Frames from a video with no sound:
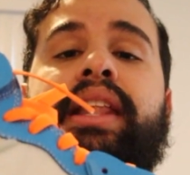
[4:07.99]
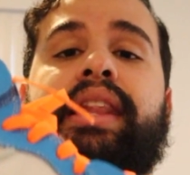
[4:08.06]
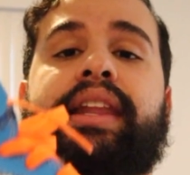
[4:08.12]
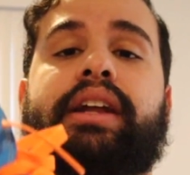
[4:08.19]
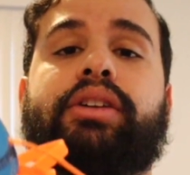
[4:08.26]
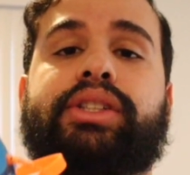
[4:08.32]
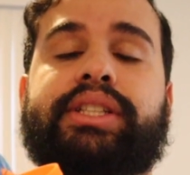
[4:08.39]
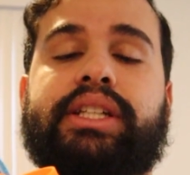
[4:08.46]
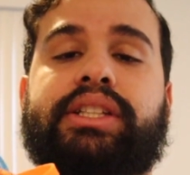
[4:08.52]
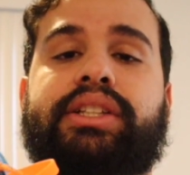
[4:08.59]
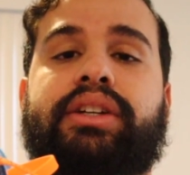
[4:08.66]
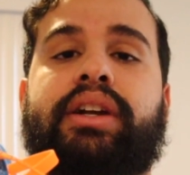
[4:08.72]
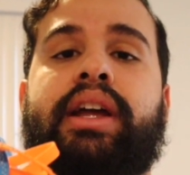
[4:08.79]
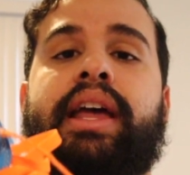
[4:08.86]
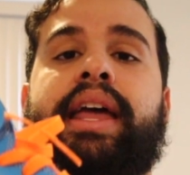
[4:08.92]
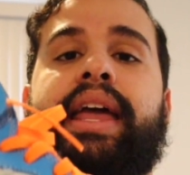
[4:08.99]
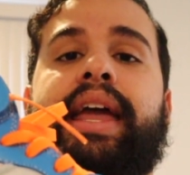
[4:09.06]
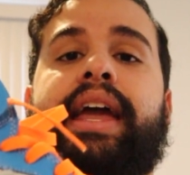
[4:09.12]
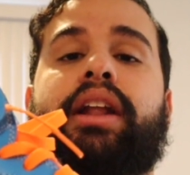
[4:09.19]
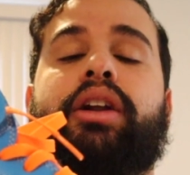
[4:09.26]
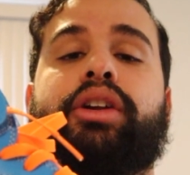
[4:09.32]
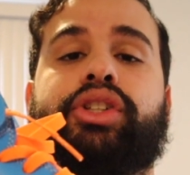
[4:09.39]
little sister
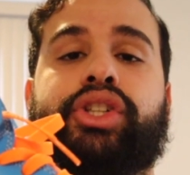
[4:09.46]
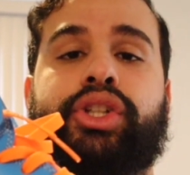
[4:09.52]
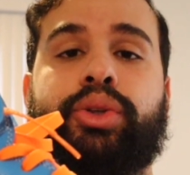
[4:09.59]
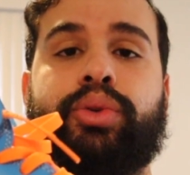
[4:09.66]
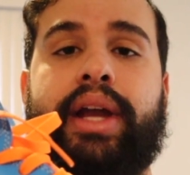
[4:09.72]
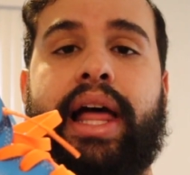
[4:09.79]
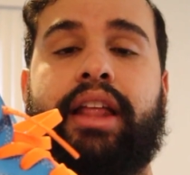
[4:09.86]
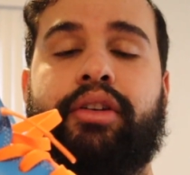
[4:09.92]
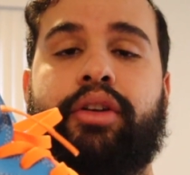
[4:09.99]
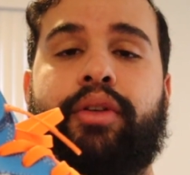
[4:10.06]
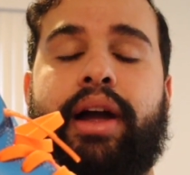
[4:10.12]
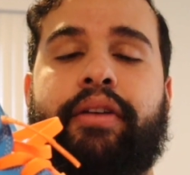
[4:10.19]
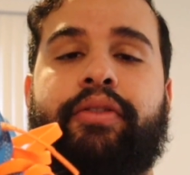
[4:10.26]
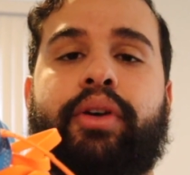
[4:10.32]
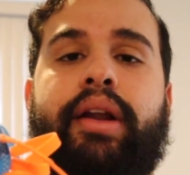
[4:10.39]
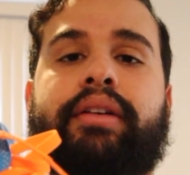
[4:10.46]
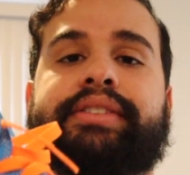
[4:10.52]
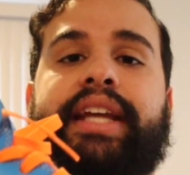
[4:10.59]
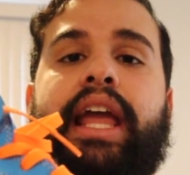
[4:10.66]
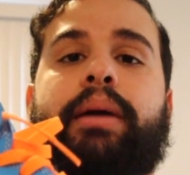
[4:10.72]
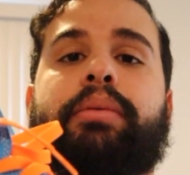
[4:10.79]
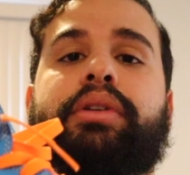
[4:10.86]
hit on a shoe gallery raffle and I
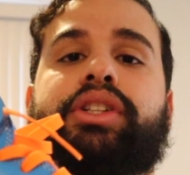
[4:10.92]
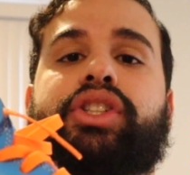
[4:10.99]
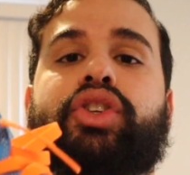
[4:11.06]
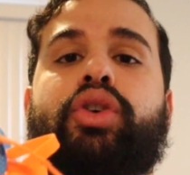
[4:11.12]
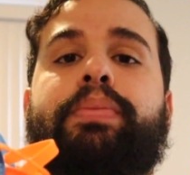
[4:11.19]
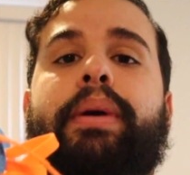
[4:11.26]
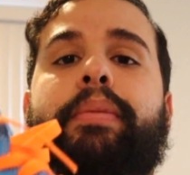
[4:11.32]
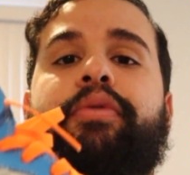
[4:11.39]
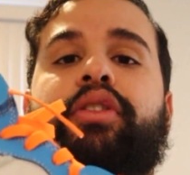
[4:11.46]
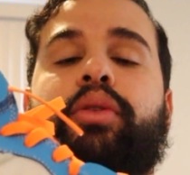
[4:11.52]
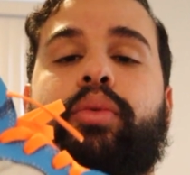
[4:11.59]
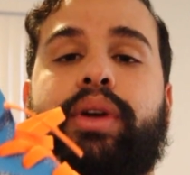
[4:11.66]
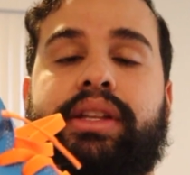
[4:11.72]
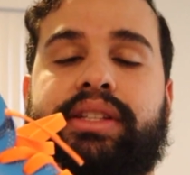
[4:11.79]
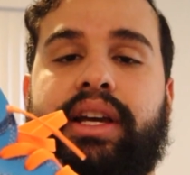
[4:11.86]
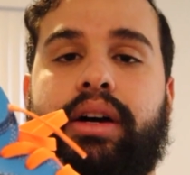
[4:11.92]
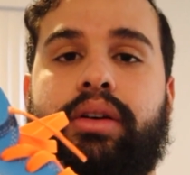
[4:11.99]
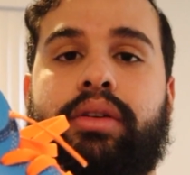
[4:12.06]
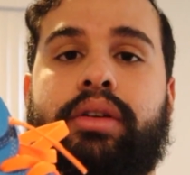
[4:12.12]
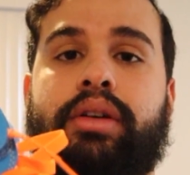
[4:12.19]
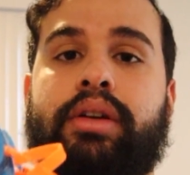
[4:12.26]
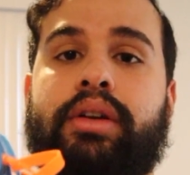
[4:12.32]
was able to scoop up for retail.